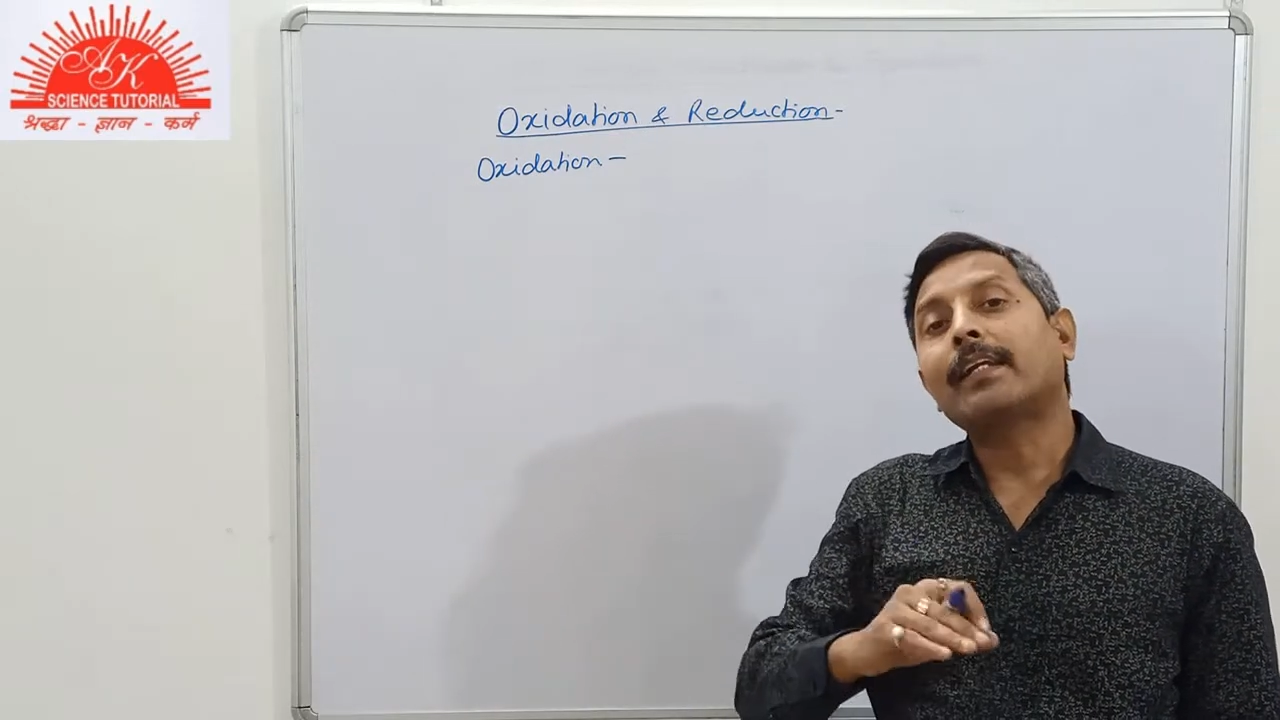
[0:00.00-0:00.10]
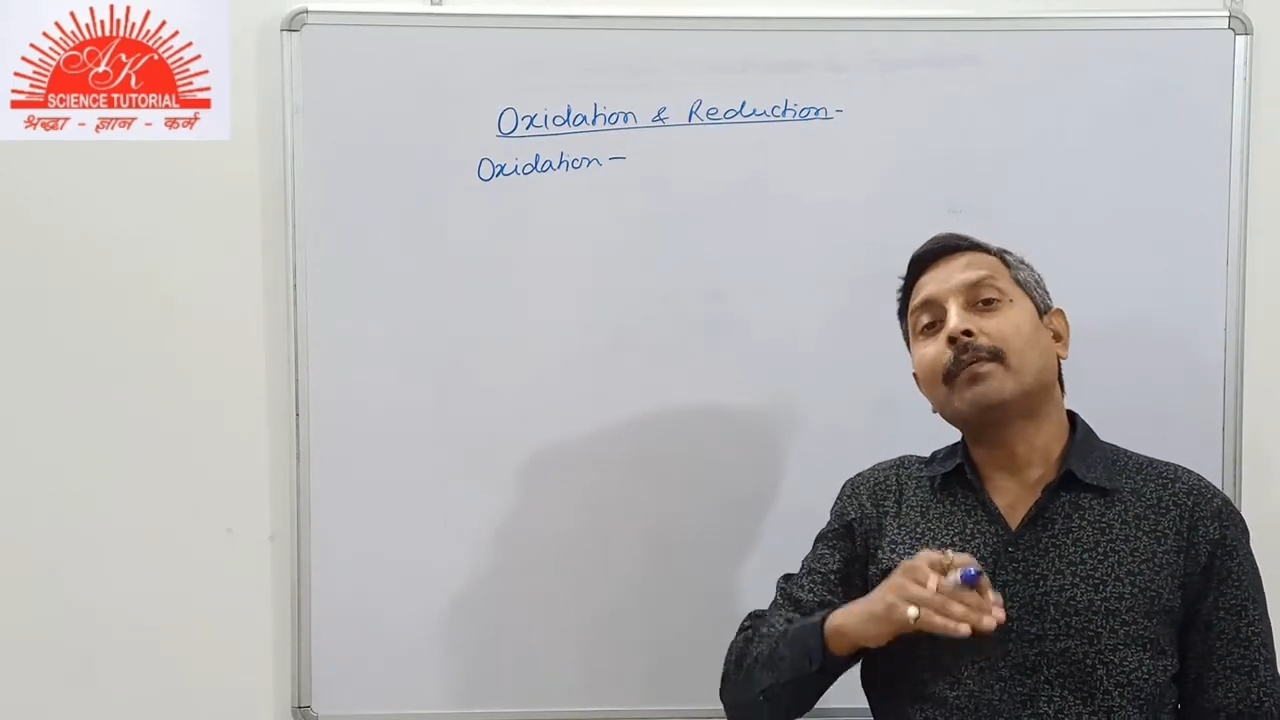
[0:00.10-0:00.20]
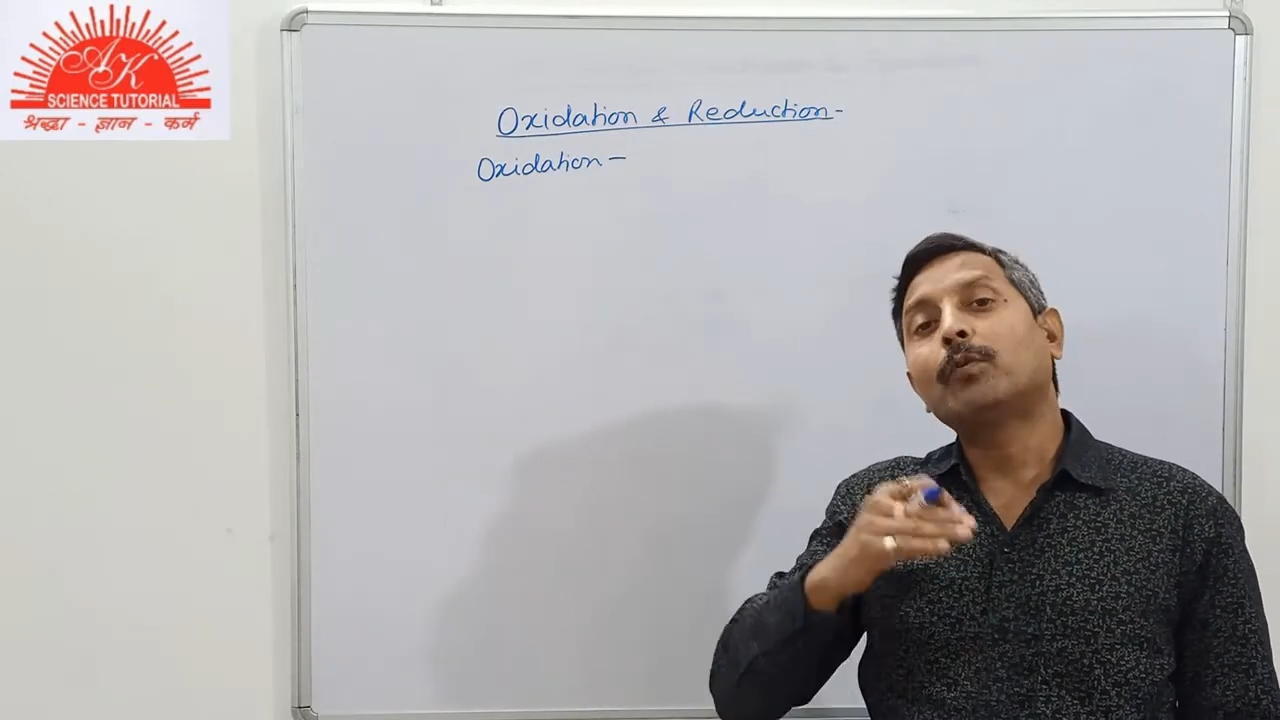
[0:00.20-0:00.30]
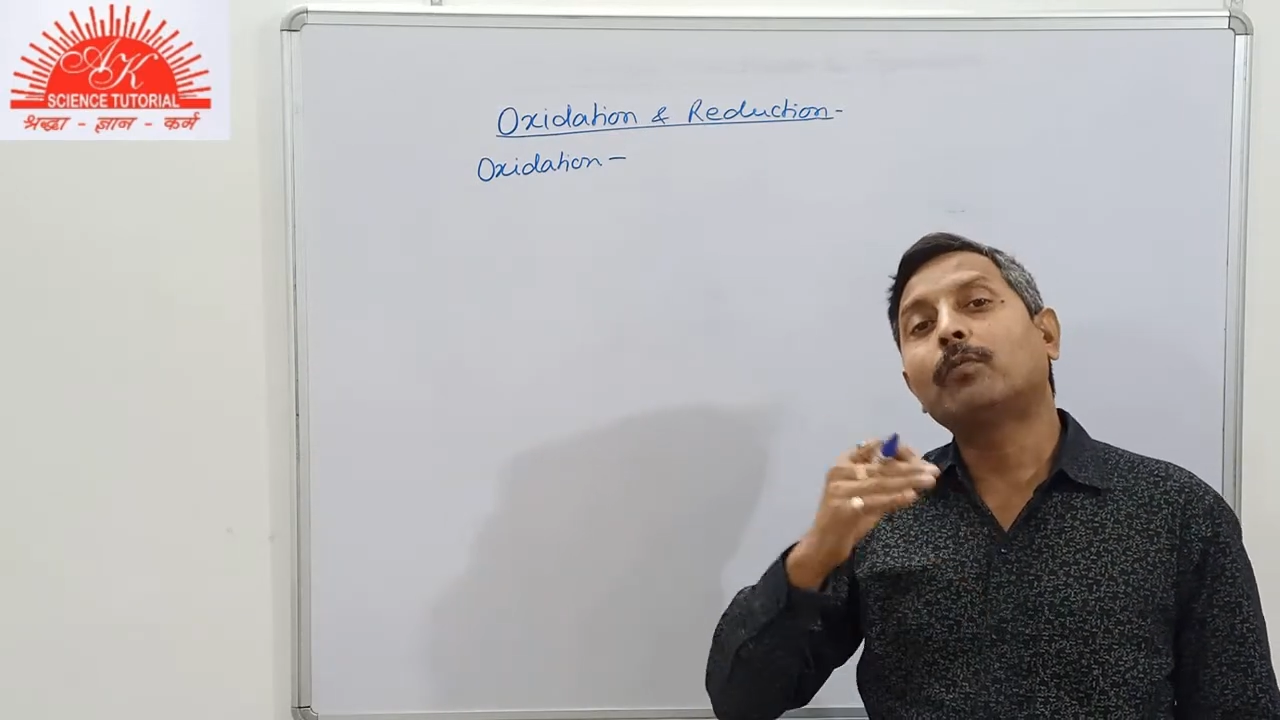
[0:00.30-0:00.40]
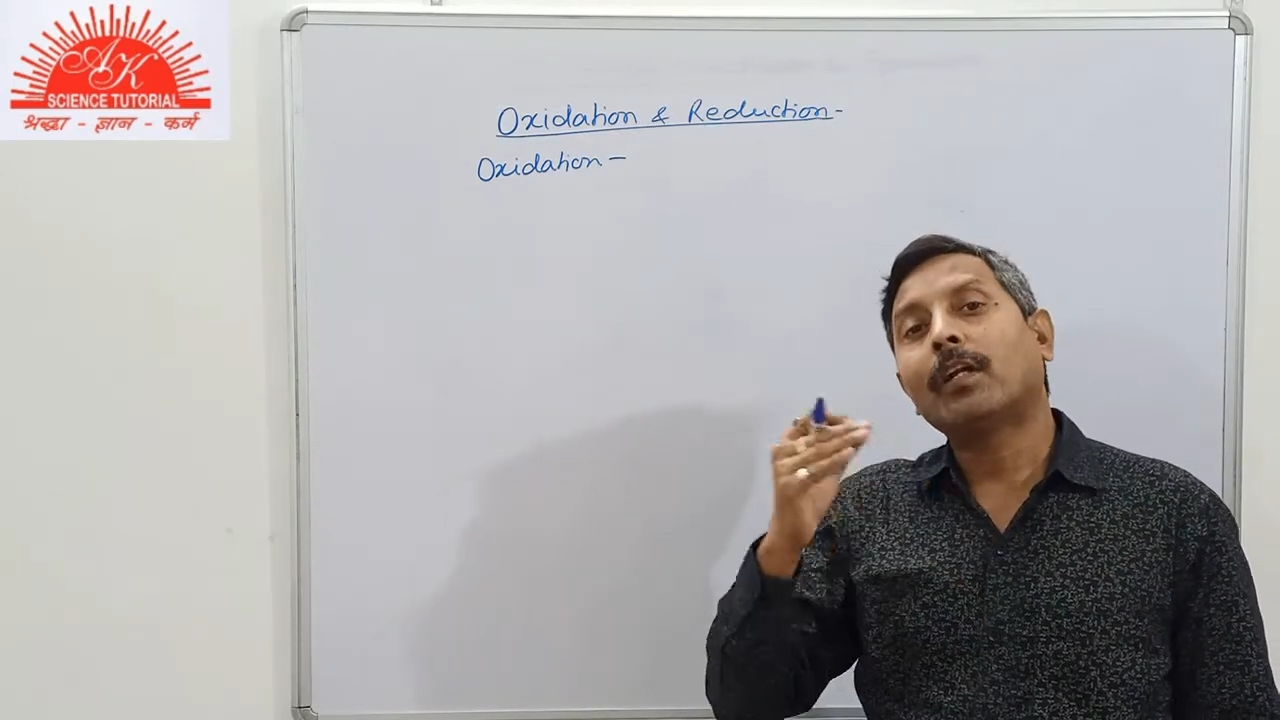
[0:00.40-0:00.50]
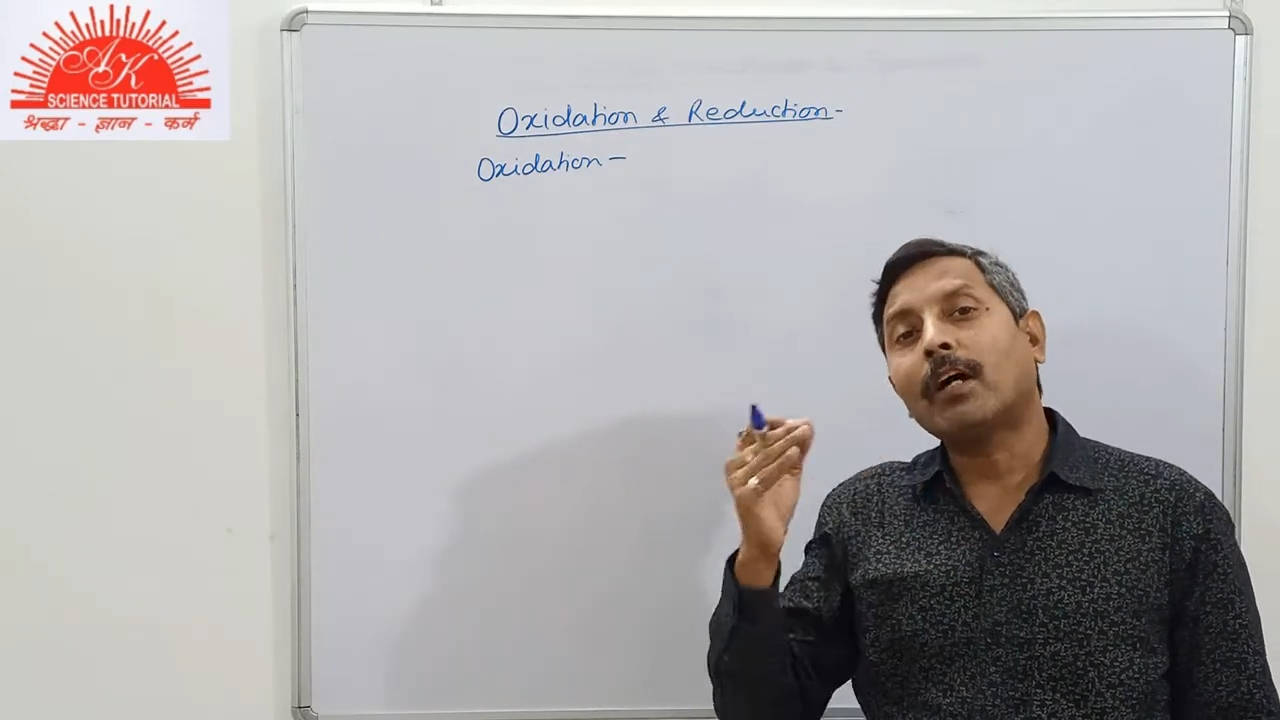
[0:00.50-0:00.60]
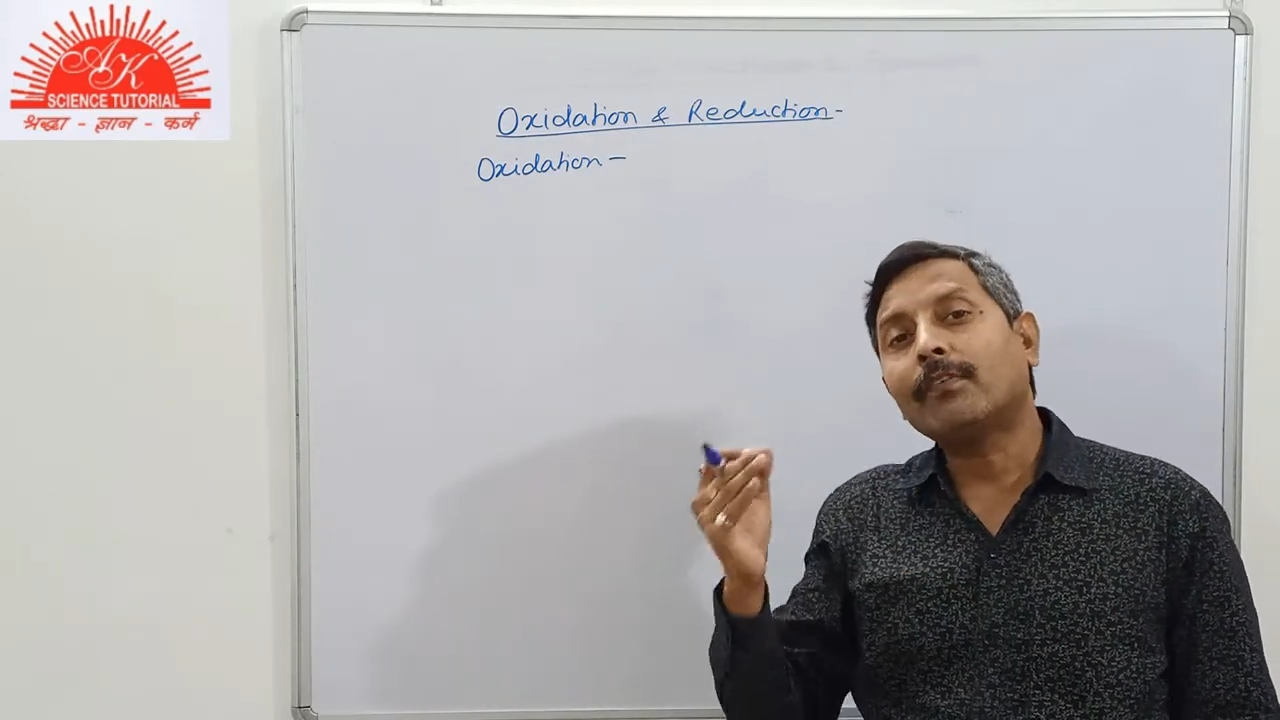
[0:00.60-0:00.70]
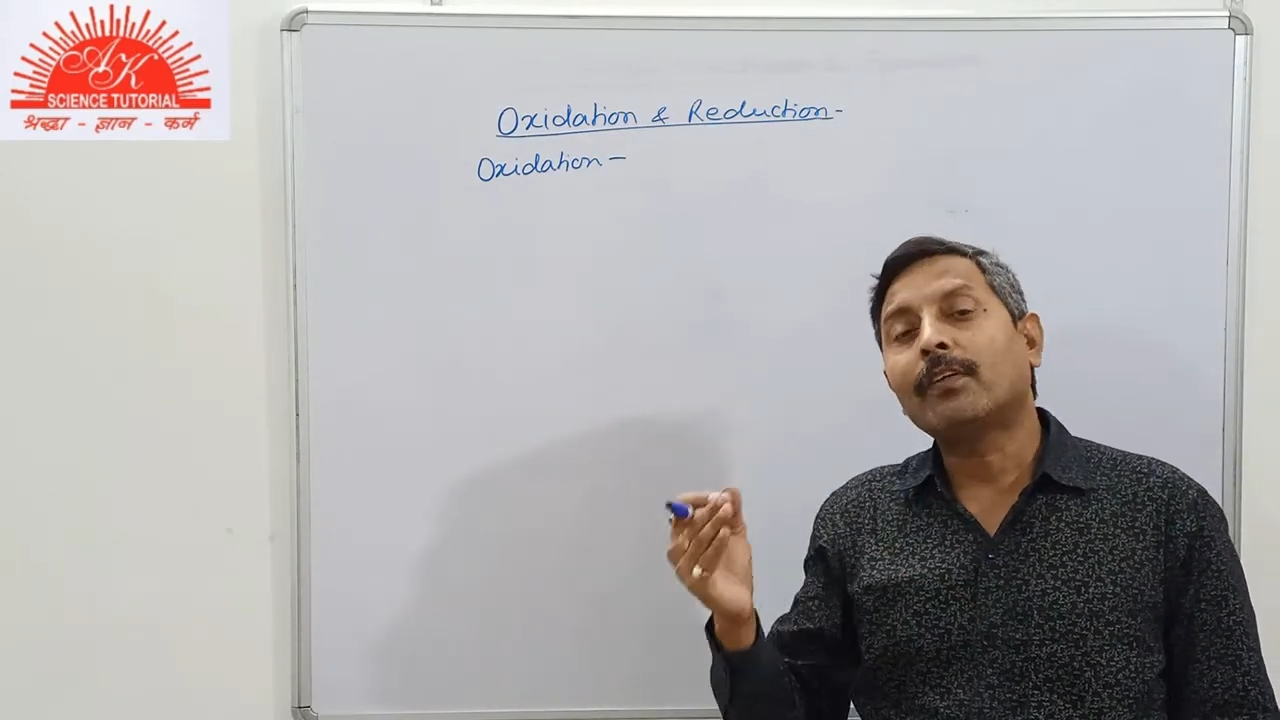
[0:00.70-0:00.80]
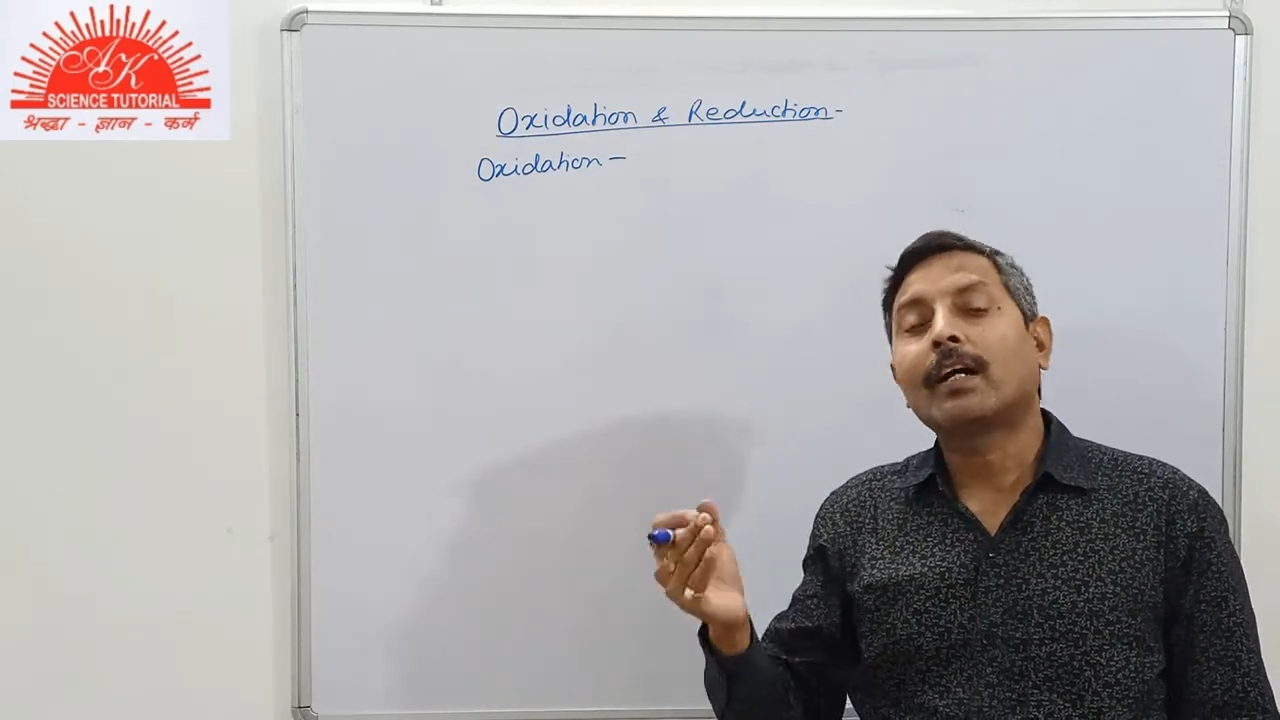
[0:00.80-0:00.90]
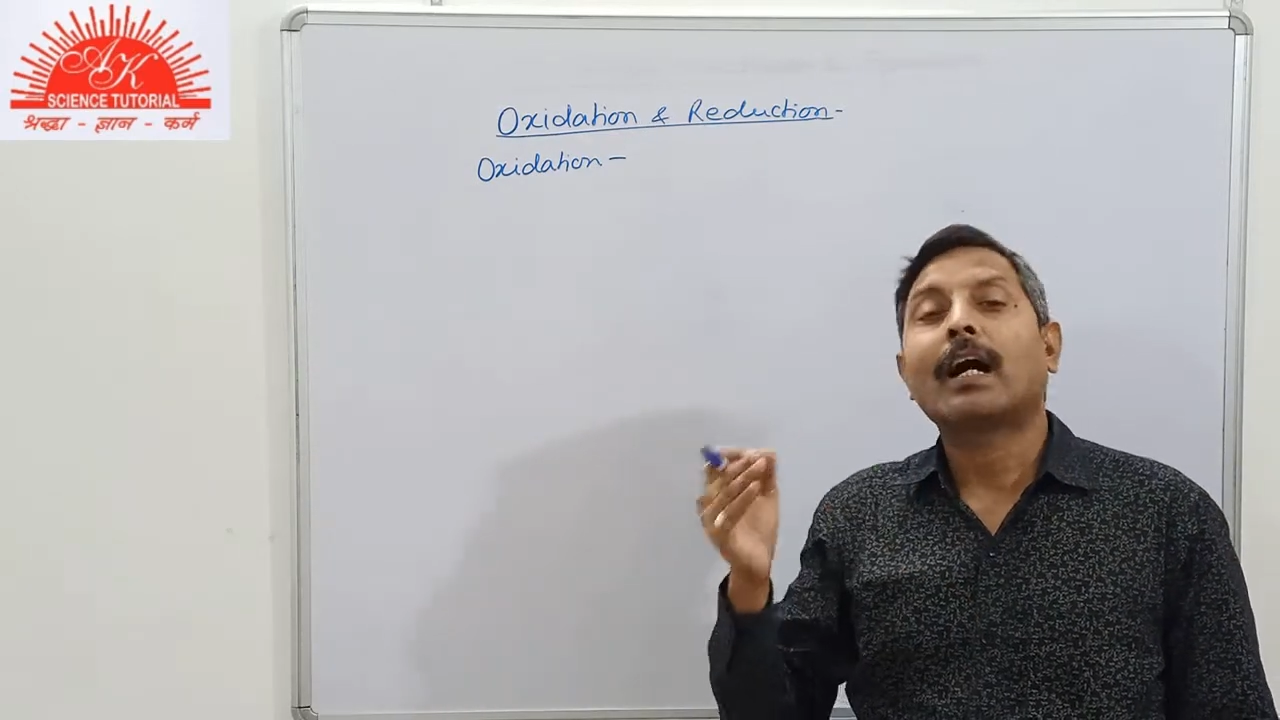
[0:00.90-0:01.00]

removal of